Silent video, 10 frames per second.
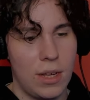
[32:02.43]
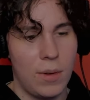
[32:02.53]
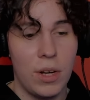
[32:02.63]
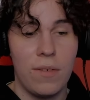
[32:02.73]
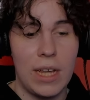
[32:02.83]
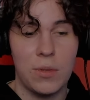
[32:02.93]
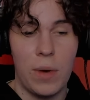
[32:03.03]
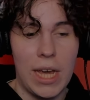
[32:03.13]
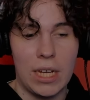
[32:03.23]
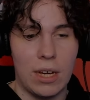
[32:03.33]
I wonder if that's
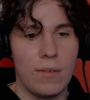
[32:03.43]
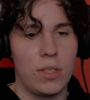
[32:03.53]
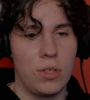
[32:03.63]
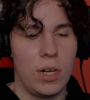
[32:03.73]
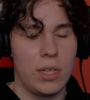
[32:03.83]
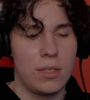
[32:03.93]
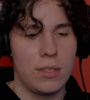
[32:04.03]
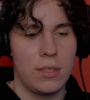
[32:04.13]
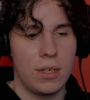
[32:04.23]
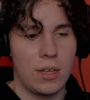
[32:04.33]
why he covers his
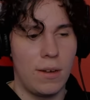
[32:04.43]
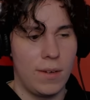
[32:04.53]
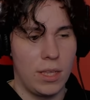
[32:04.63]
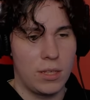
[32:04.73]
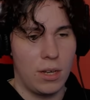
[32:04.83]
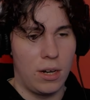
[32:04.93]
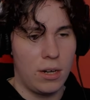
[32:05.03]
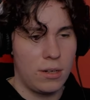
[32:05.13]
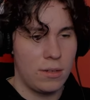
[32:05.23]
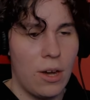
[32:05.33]
wrist, to cover the
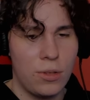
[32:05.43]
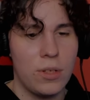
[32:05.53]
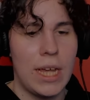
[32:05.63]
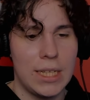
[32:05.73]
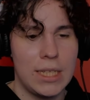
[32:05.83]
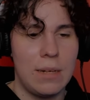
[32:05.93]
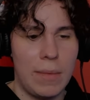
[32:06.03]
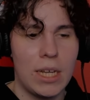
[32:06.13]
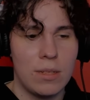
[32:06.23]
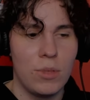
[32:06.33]
scar. Also, that scene
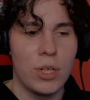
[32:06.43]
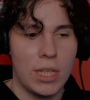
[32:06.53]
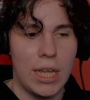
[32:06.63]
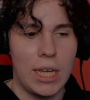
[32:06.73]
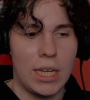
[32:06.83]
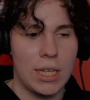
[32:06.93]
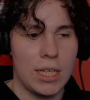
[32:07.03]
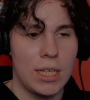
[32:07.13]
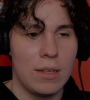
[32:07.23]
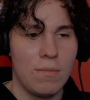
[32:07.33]
makes him look like
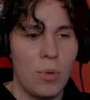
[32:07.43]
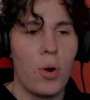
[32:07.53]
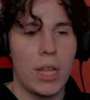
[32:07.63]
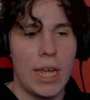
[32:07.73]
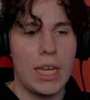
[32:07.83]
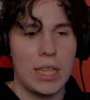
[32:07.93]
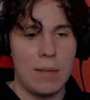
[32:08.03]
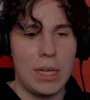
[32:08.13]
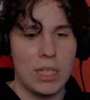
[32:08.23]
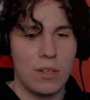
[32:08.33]
more like
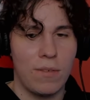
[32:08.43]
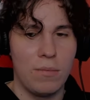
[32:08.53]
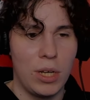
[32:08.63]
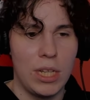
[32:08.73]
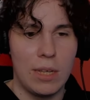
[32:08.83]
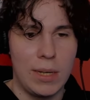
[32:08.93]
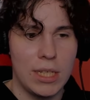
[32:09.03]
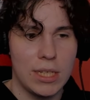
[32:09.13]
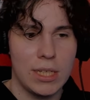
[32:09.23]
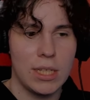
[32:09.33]
the Beast from Beauty and the
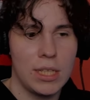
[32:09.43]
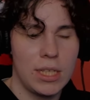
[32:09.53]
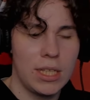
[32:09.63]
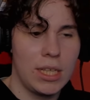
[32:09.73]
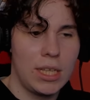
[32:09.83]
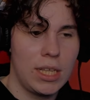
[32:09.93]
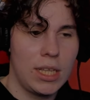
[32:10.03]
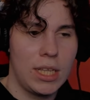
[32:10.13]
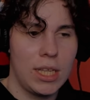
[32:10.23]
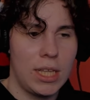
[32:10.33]
Beast.
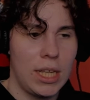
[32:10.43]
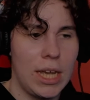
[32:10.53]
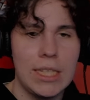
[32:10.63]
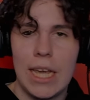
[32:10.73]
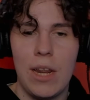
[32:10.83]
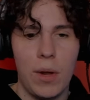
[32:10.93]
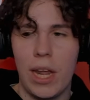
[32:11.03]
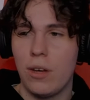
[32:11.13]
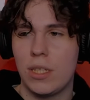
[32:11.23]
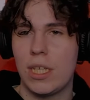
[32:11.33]
Is
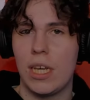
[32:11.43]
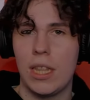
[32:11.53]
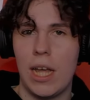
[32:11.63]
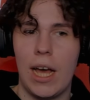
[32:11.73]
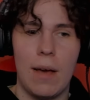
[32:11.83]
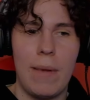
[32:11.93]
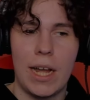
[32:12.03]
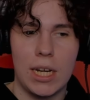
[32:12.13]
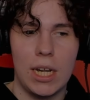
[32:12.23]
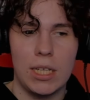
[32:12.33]
anyone else seeing that? Am
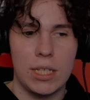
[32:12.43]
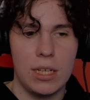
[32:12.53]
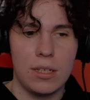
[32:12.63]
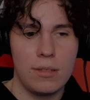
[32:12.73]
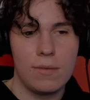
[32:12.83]
I crazy?